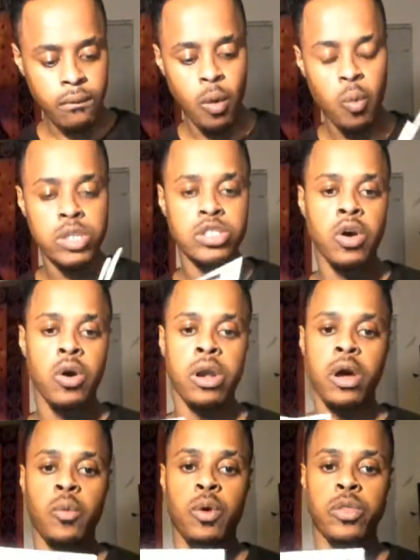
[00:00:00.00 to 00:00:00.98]
what's going
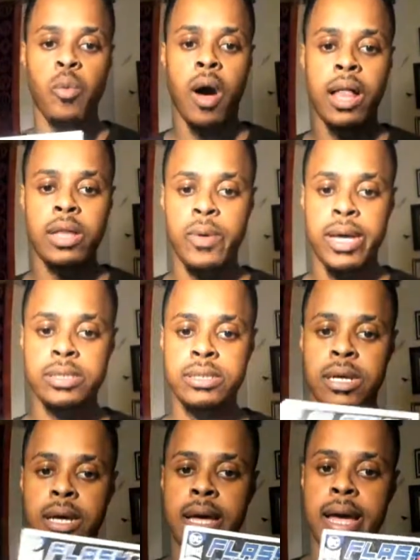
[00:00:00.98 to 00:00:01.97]
on with Wally West,
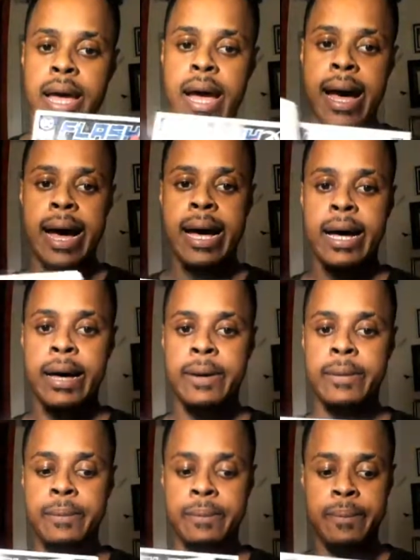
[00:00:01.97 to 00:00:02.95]

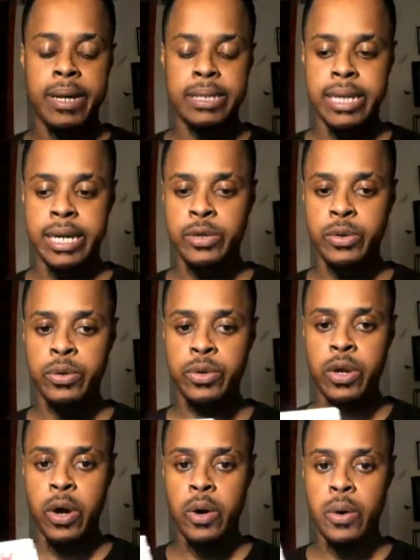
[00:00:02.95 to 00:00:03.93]
because I do
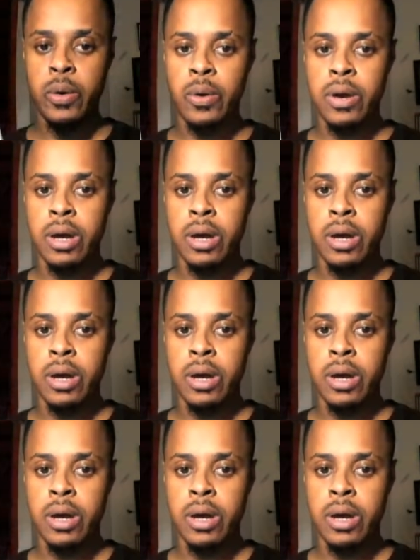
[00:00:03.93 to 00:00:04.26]
know